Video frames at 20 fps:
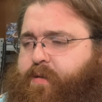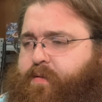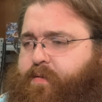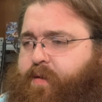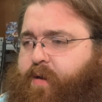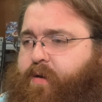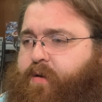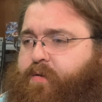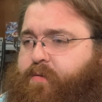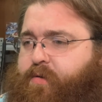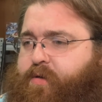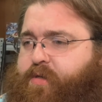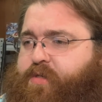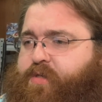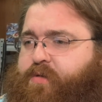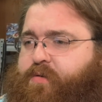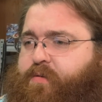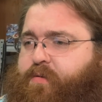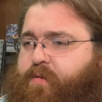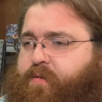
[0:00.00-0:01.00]
They're going
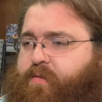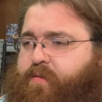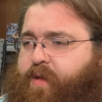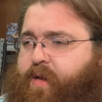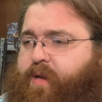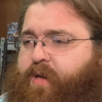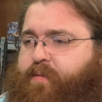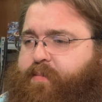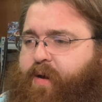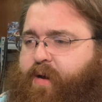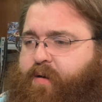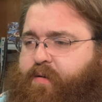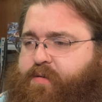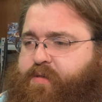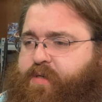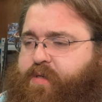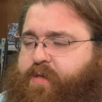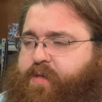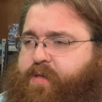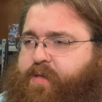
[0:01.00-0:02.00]
to think
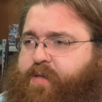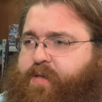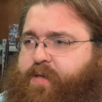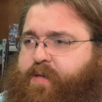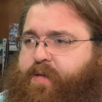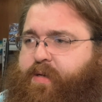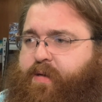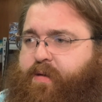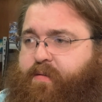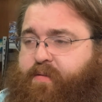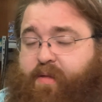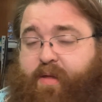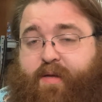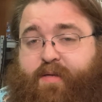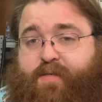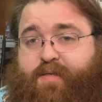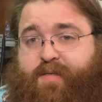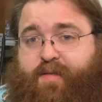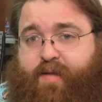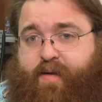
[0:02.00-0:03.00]
about
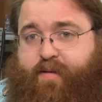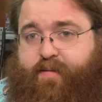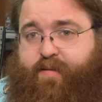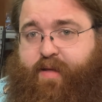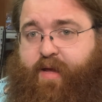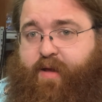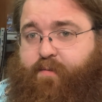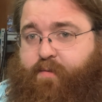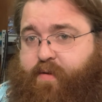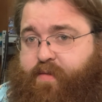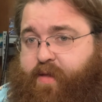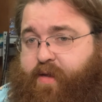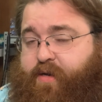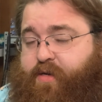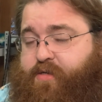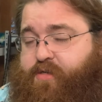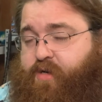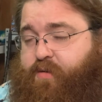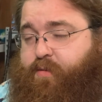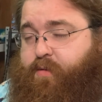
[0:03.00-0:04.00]
things like that when they
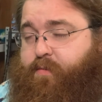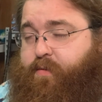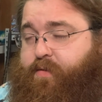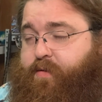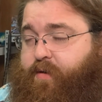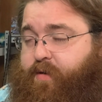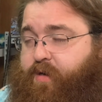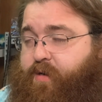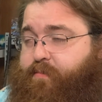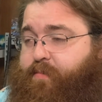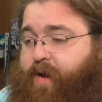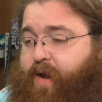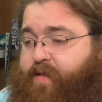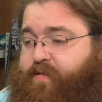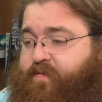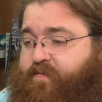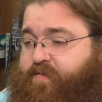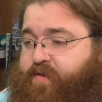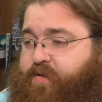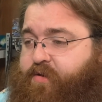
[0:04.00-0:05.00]
determine what they're going to buy in
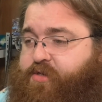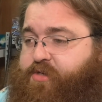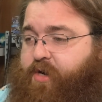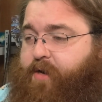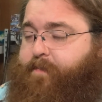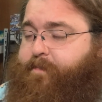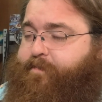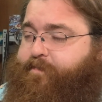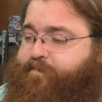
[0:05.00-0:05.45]
the future.